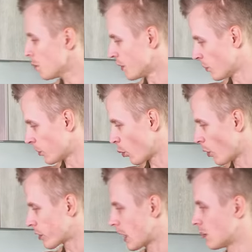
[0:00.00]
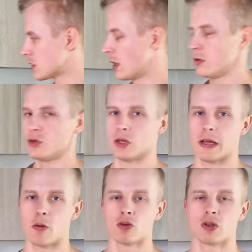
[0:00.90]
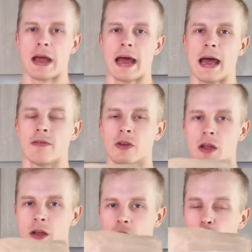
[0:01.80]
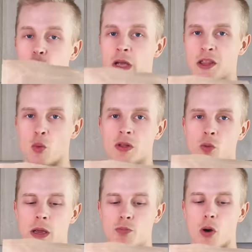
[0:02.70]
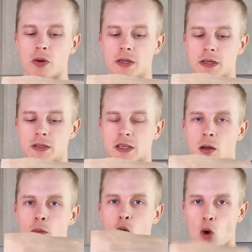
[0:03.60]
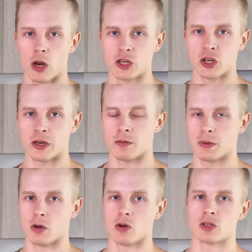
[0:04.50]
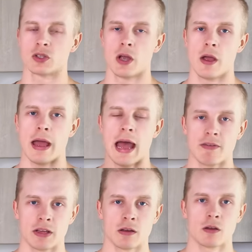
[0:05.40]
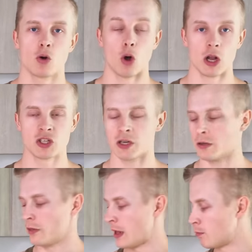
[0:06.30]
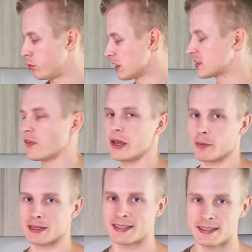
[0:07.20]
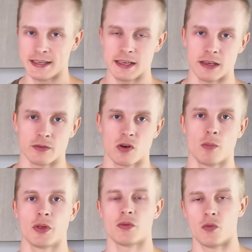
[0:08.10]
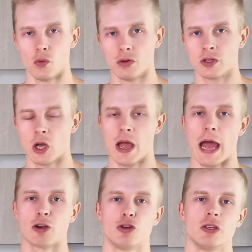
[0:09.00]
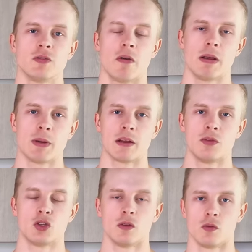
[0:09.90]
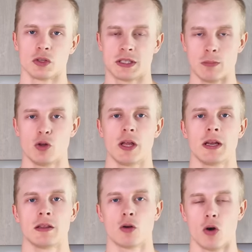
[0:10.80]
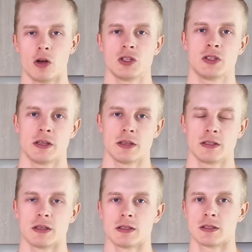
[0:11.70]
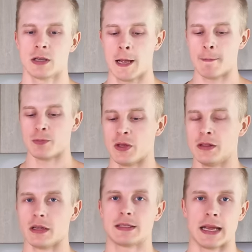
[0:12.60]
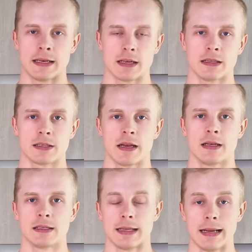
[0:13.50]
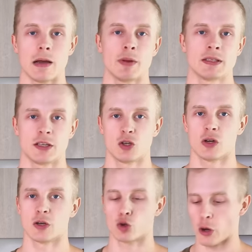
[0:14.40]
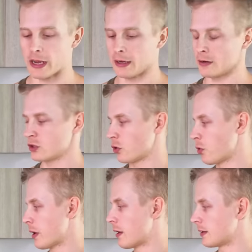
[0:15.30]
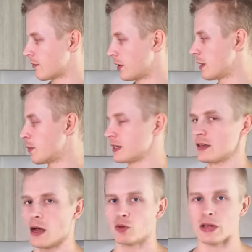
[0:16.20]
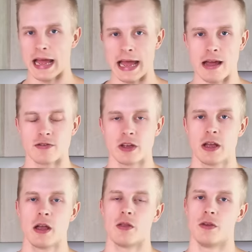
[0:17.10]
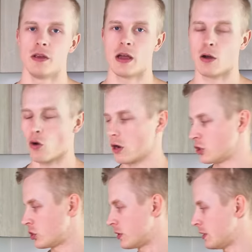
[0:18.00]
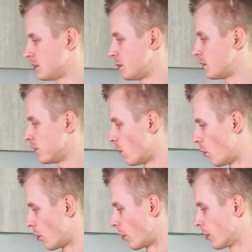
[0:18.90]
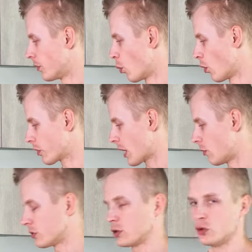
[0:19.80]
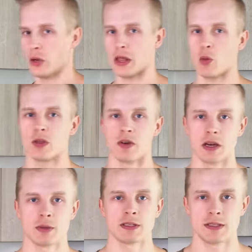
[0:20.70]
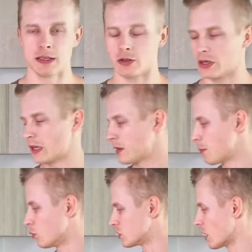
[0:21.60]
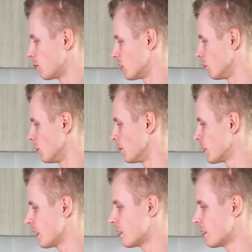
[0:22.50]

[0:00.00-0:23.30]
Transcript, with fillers: Before the workout, I'll usually also have, uh, together with the whey protein, some collagen because having collagen then plus vitamin C from the fruit actually is very beneficial for stimulating the collagen synthesis in the tendons and the ligaments that you're going to train. So uh, definitely the best time to have the uh, collagen is before the workout together with vitamin C to get the most optimal